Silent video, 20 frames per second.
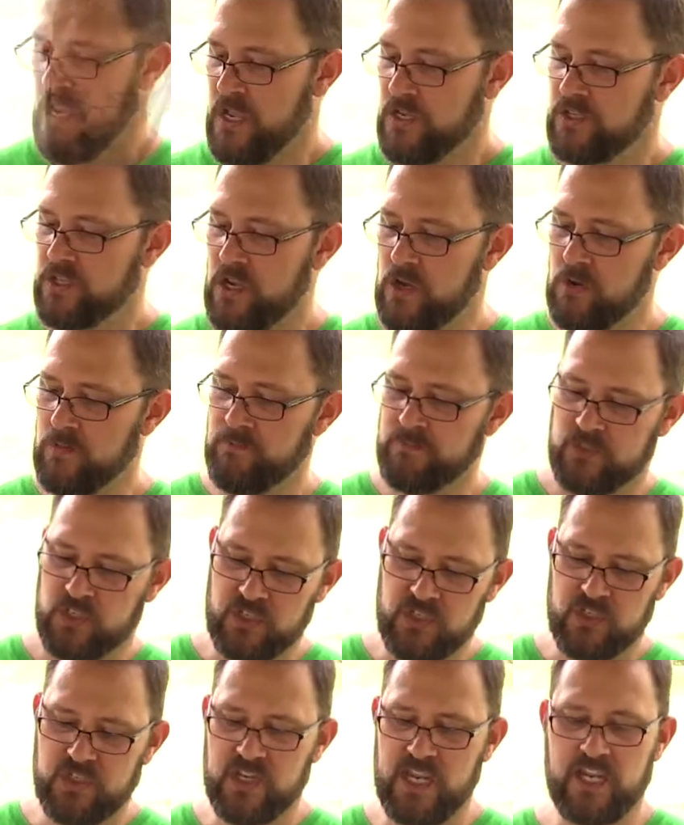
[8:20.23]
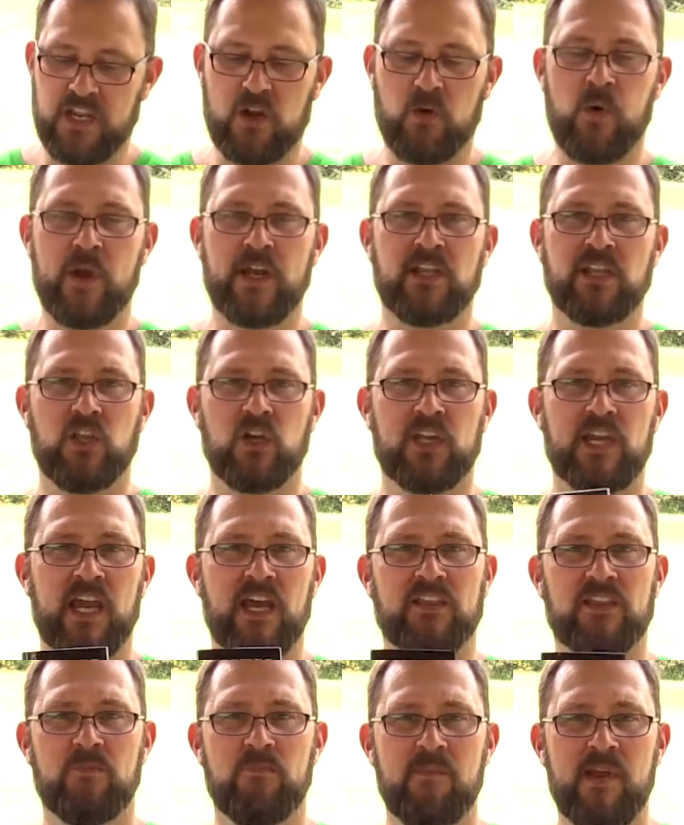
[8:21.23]
So just to take a quick look
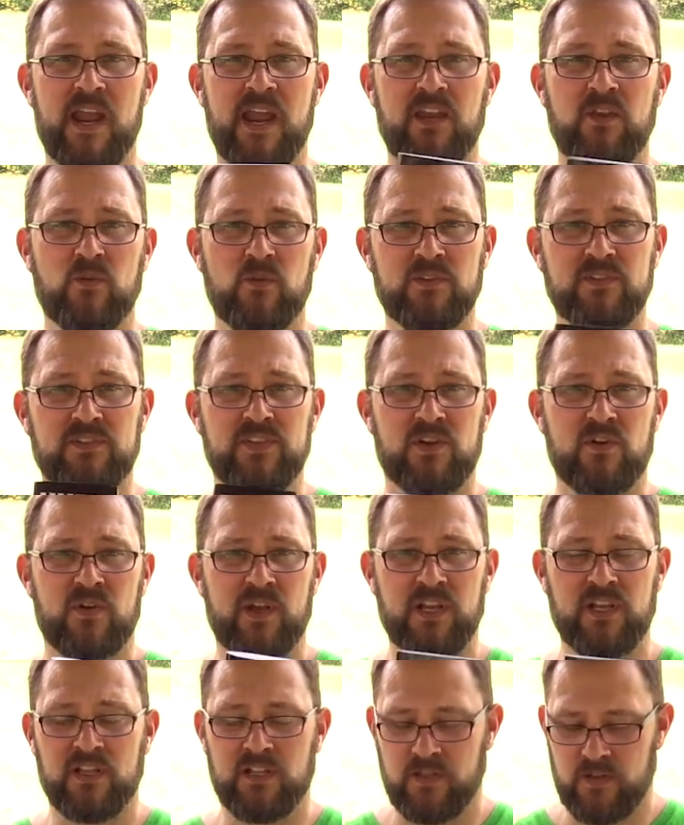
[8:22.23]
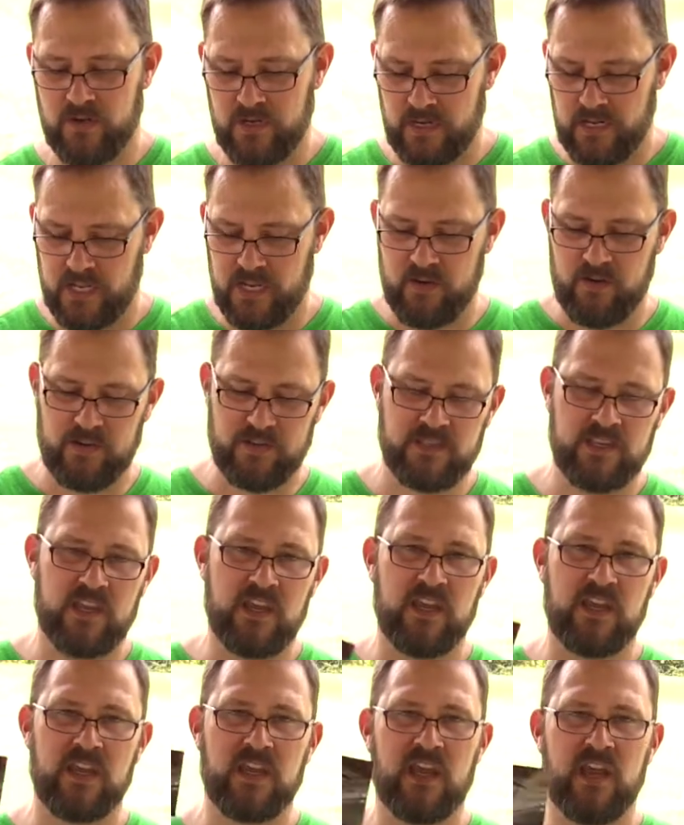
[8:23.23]
at the manuals that are included, here's
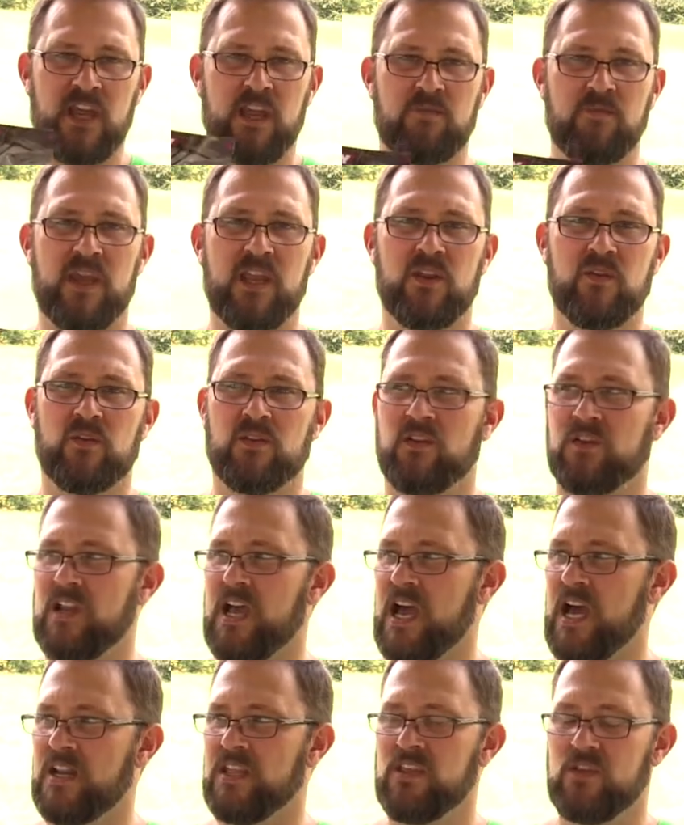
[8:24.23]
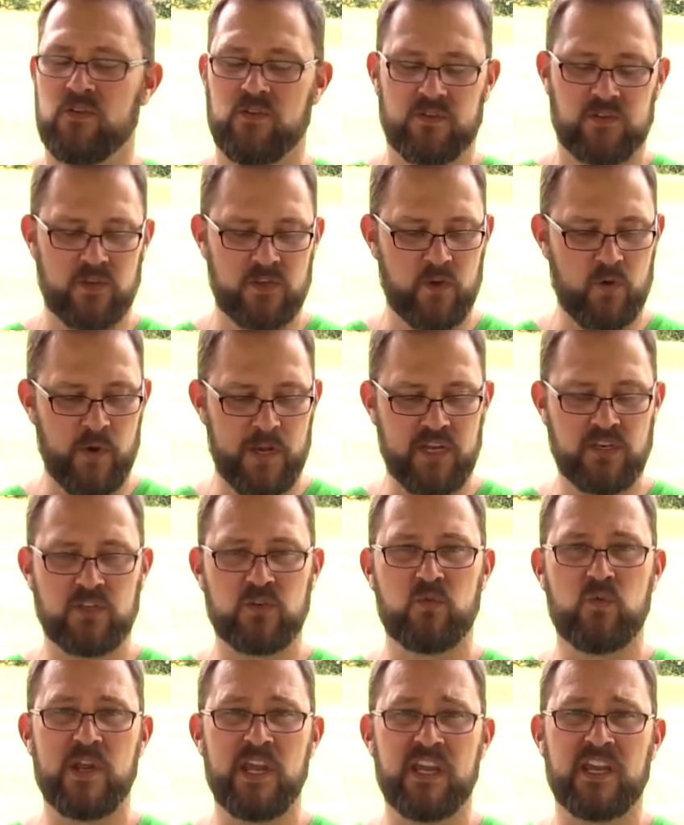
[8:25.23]
a manual on how to use the quick
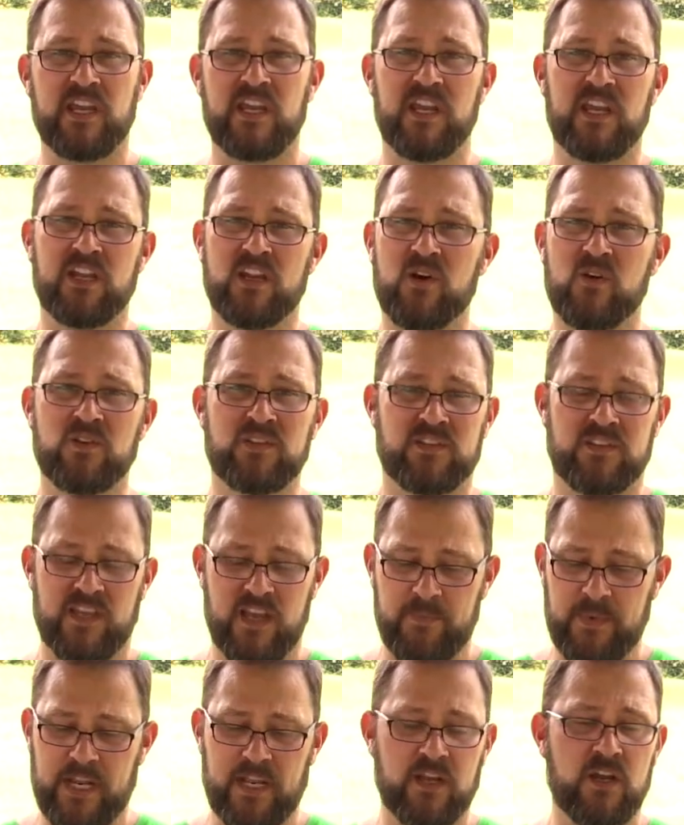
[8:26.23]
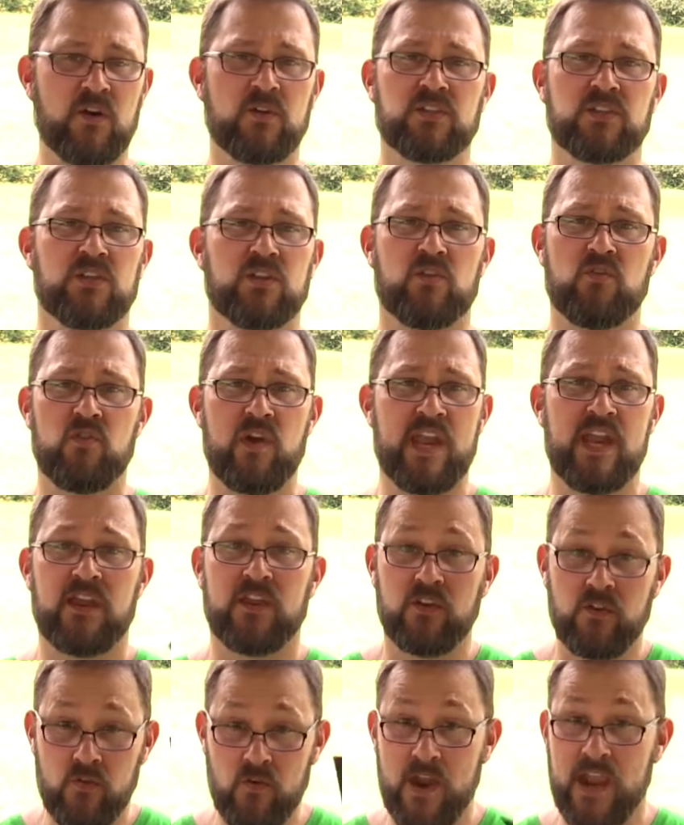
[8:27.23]
tweak, and it goes into
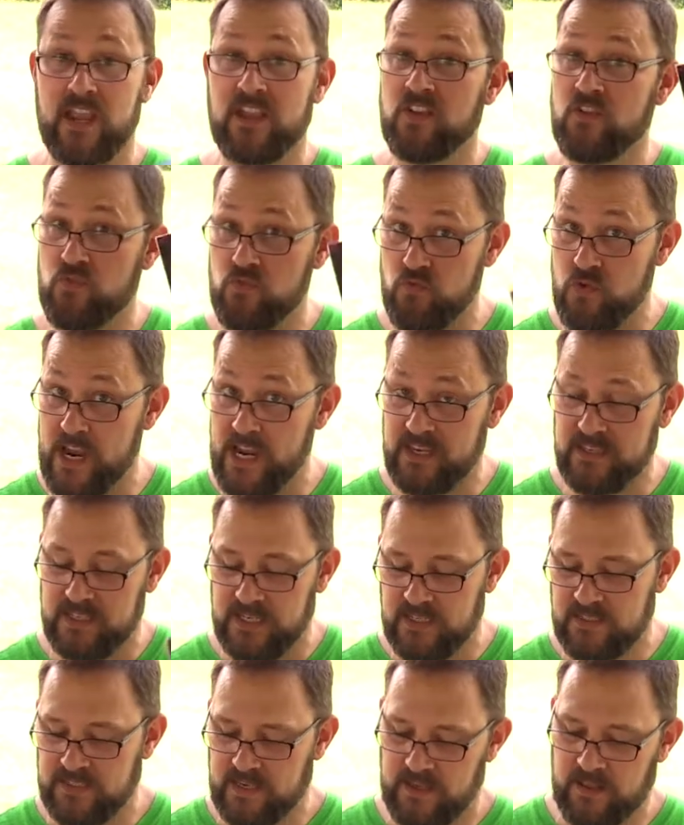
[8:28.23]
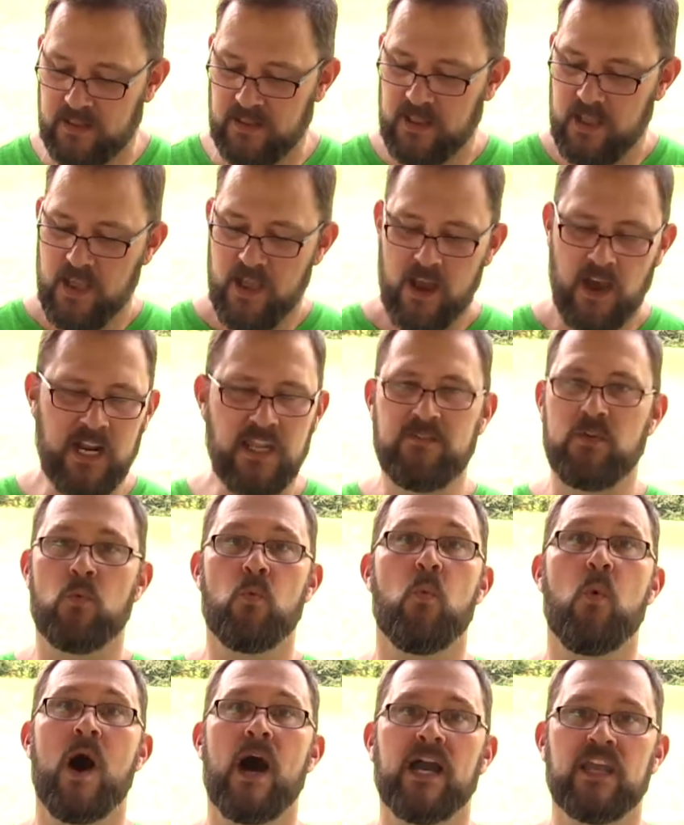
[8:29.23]
great detail on
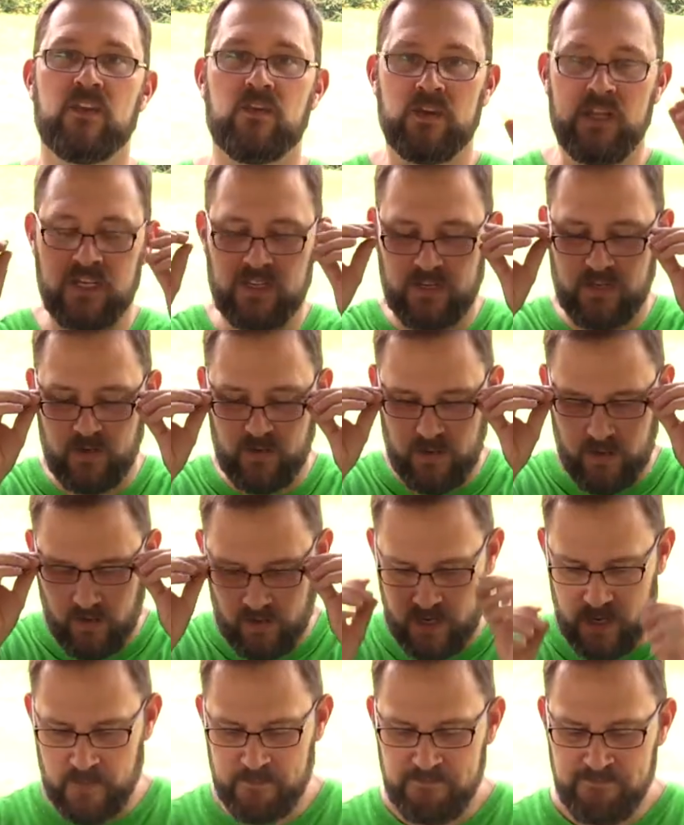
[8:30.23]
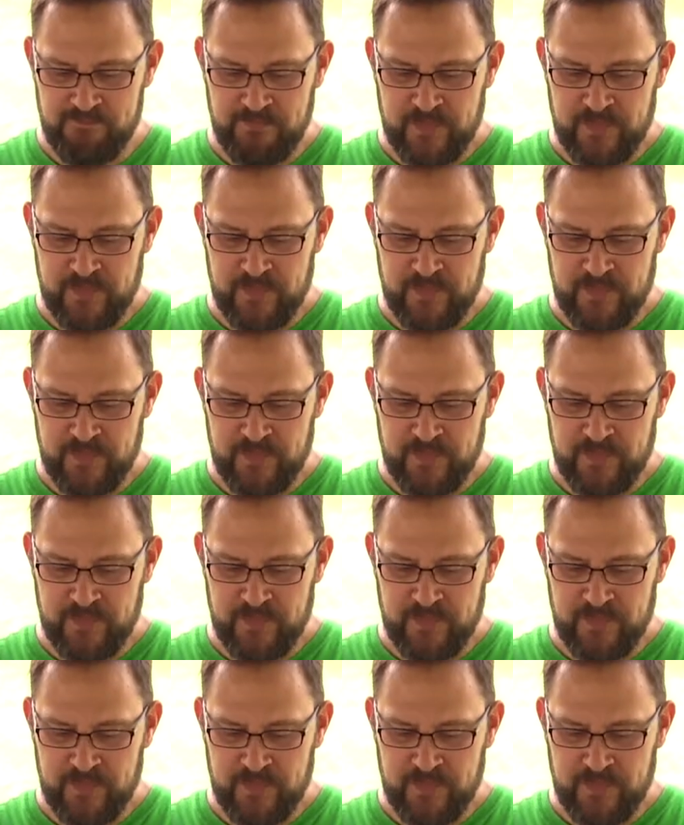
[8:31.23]
even why you need to do it, okay?